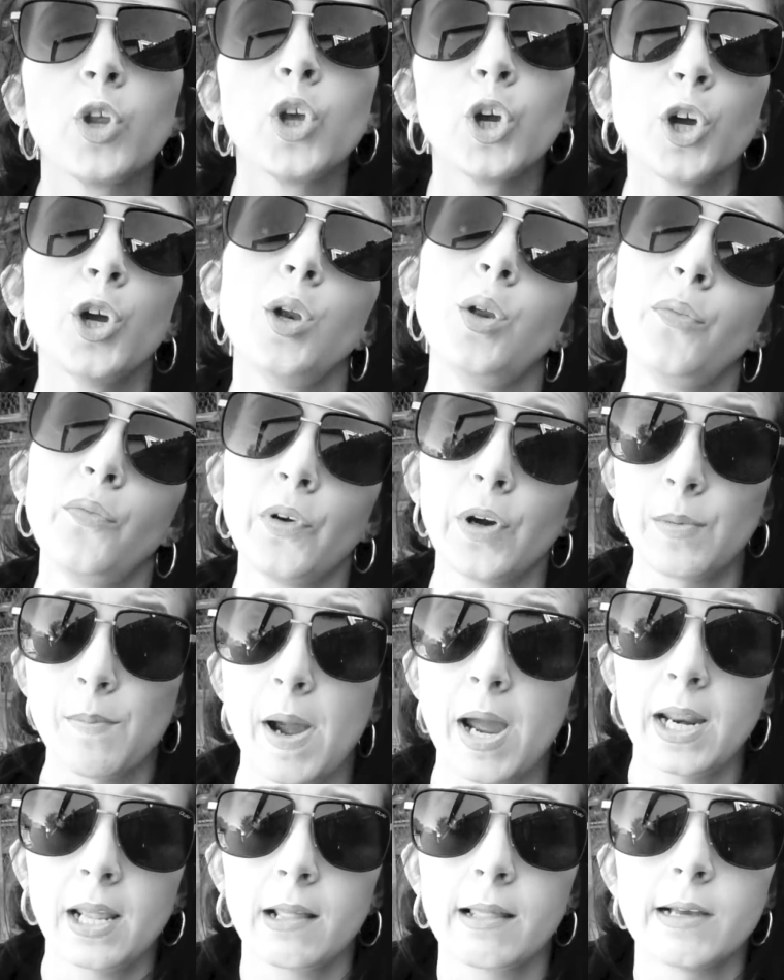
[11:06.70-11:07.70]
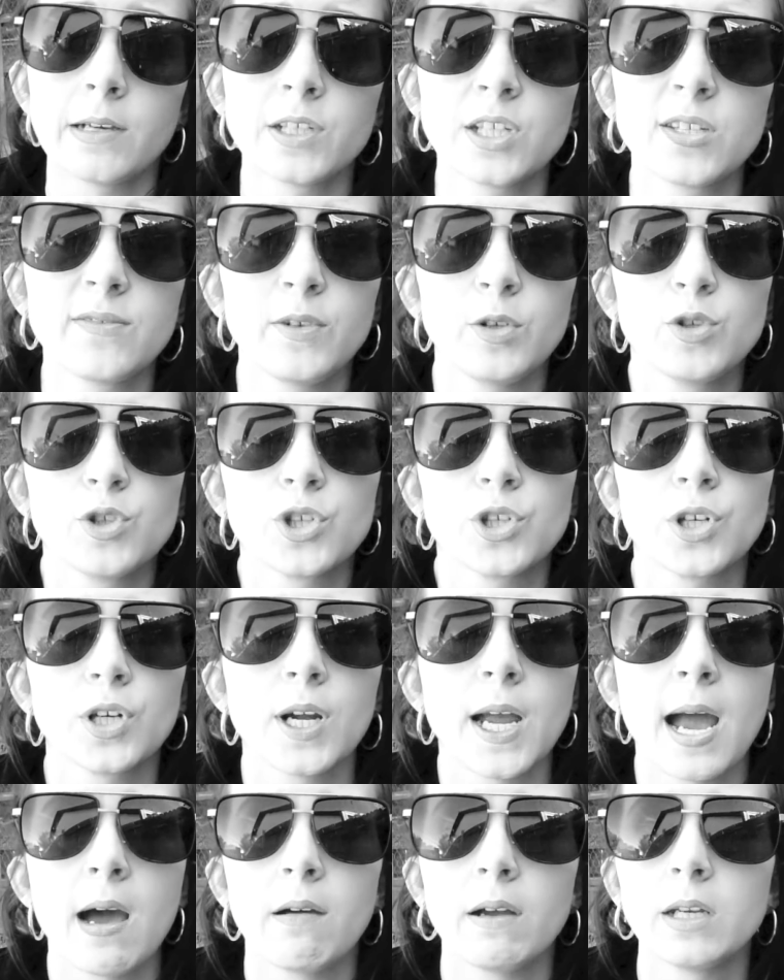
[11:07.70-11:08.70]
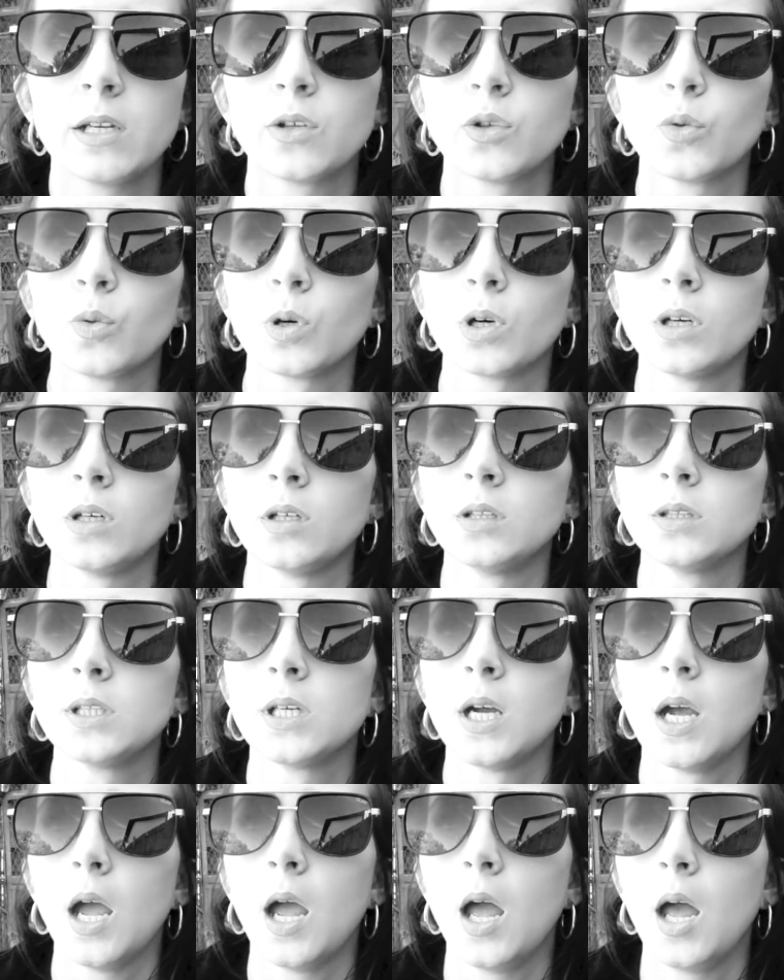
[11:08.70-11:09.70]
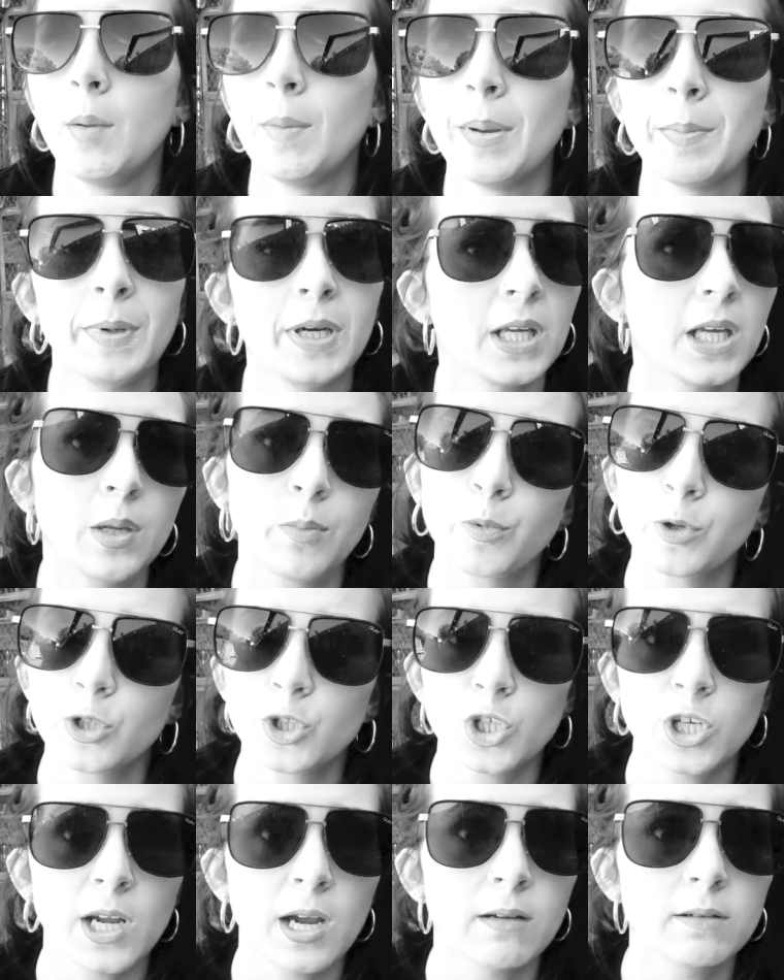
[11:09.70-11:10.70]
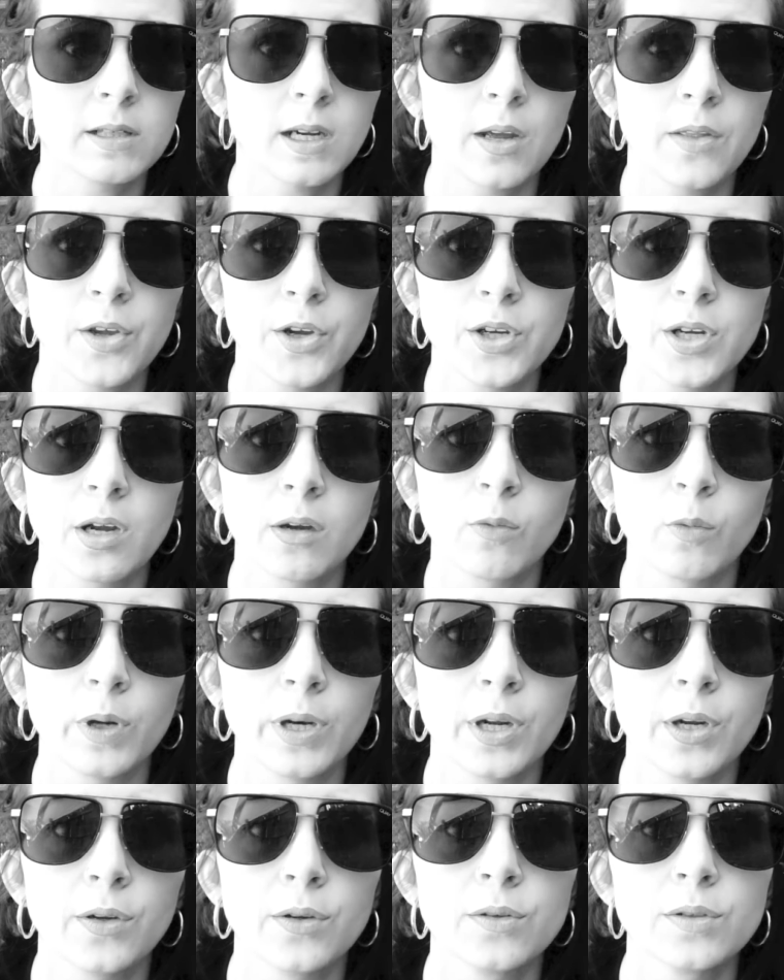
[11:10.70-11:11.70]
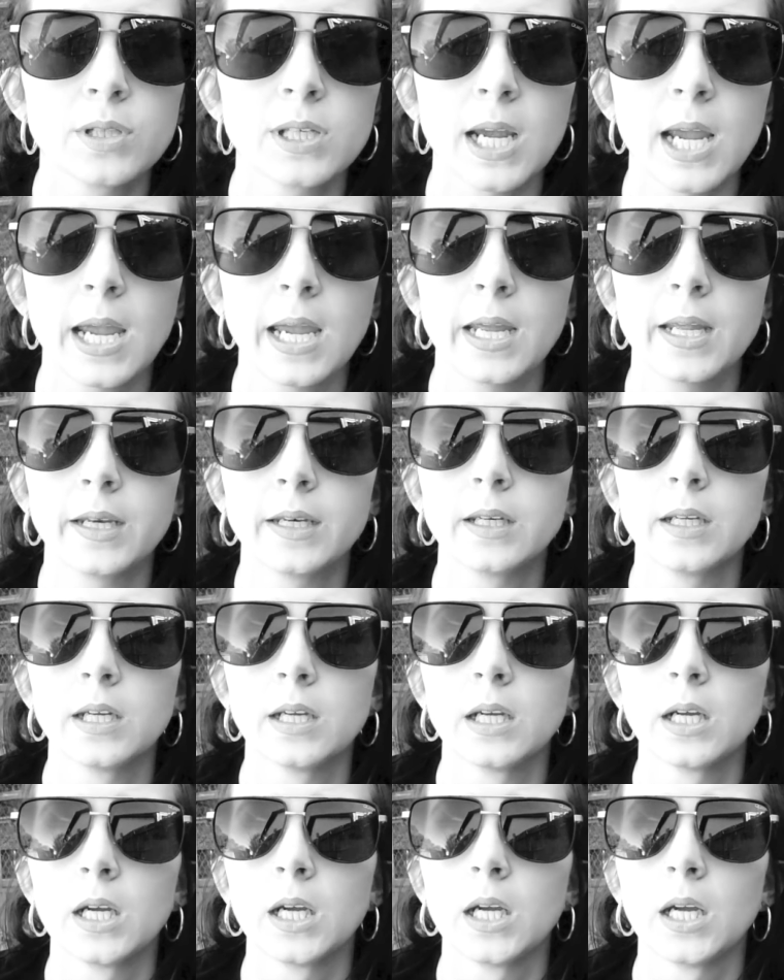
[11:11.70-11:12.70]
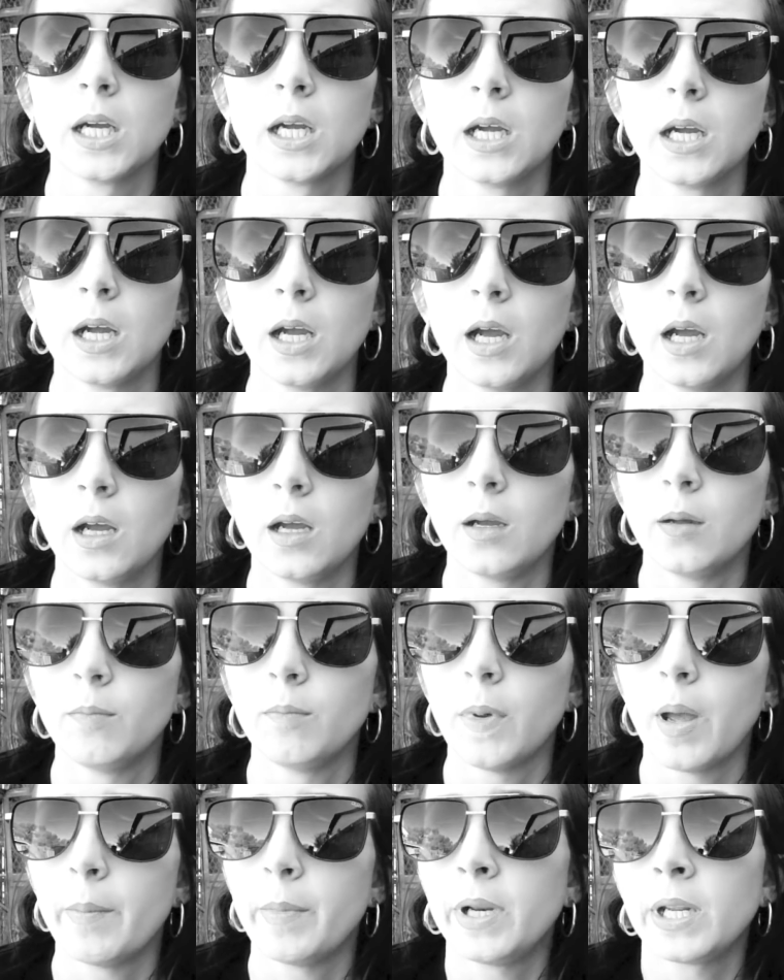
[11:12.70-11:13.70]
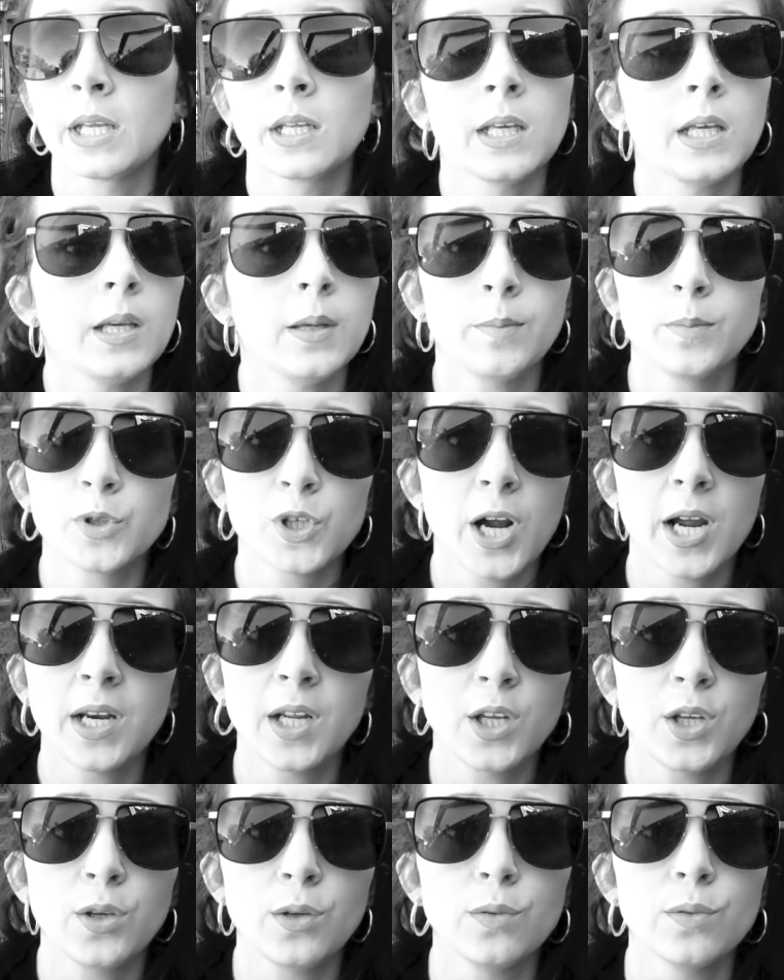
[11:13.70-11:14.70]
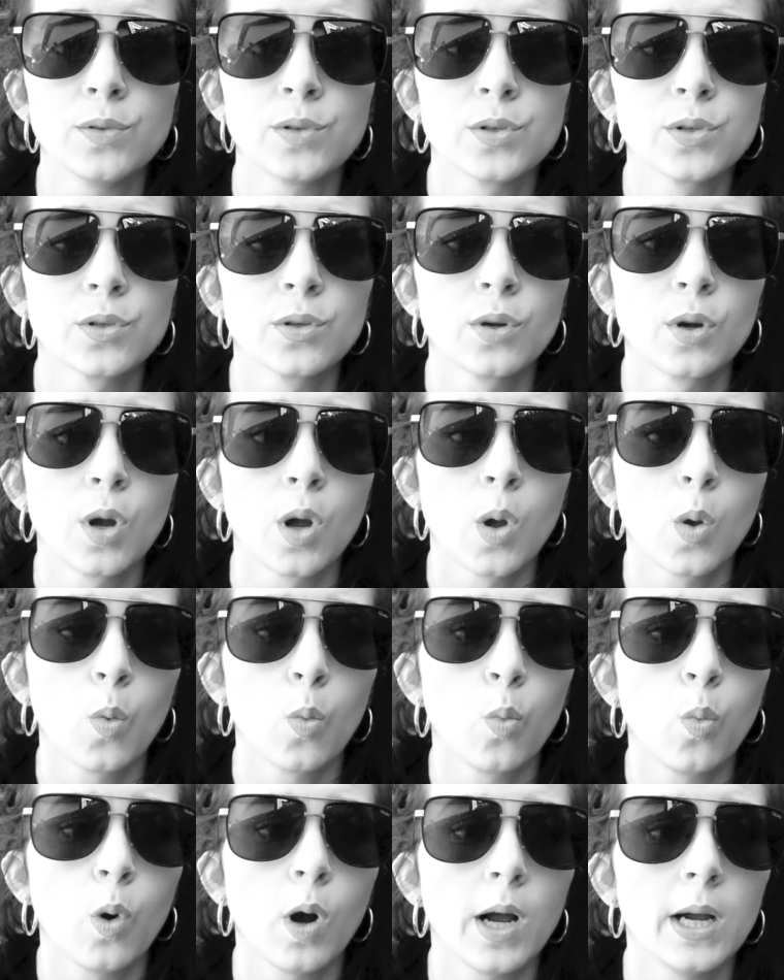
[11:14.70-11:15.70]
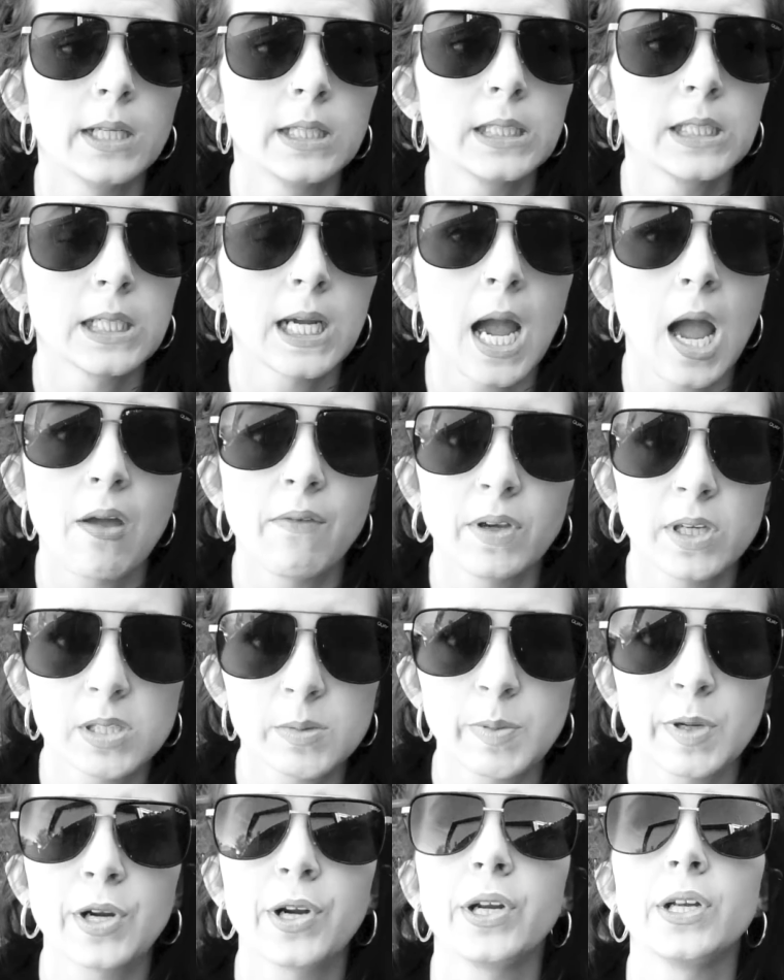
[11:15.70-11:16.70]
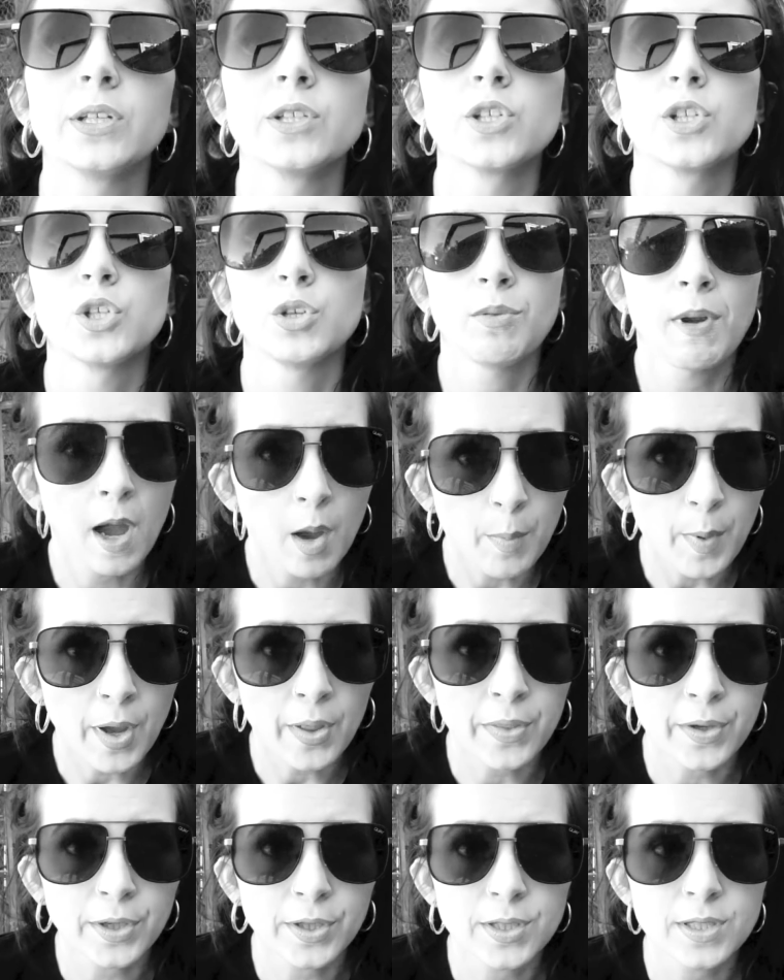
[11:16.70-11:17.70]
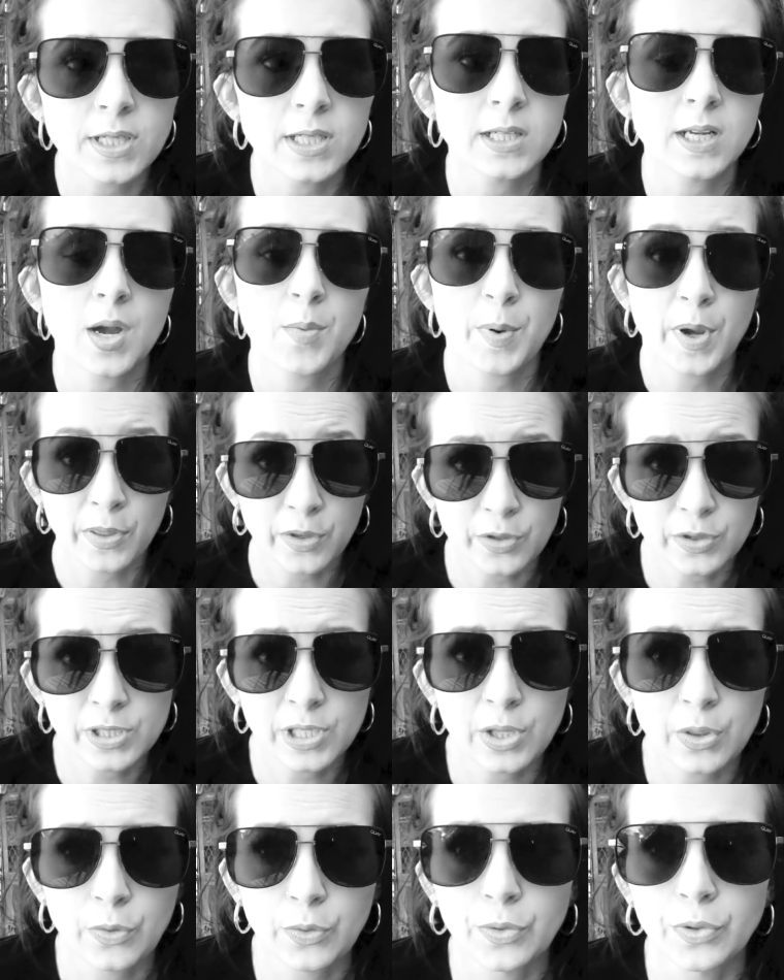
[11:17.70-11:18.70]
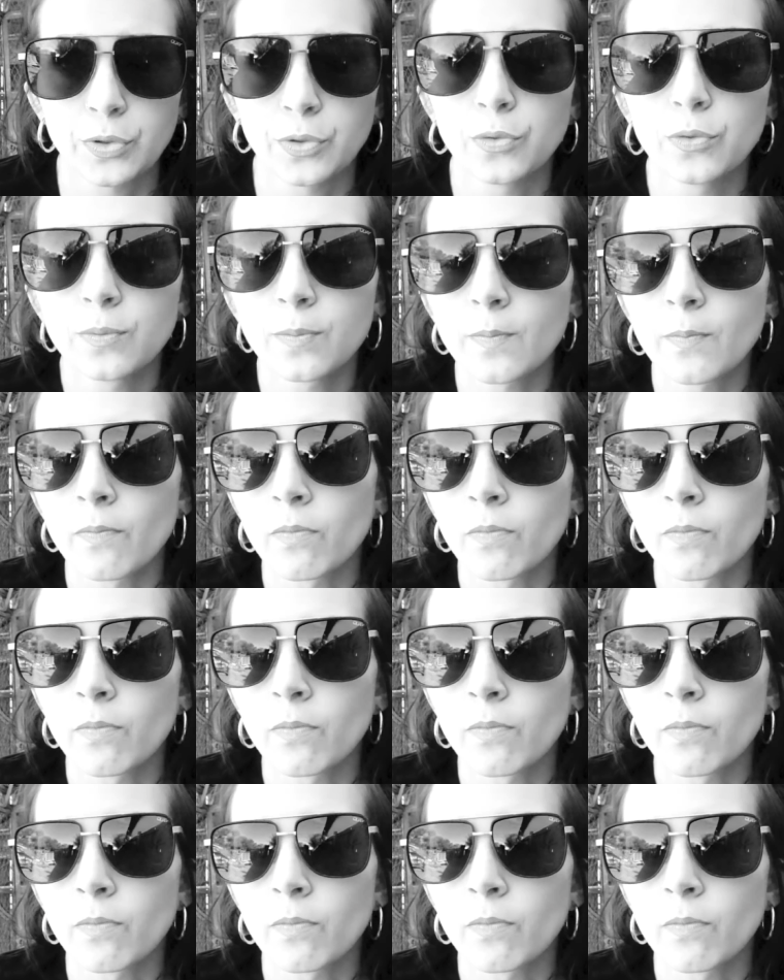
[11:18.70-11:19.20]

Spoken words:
good for mine and Klaus's future out into the world. I'm going to keep reaching out to other young widows, and I'm going to keep trying to use what I've experienced to help others and to help others get through.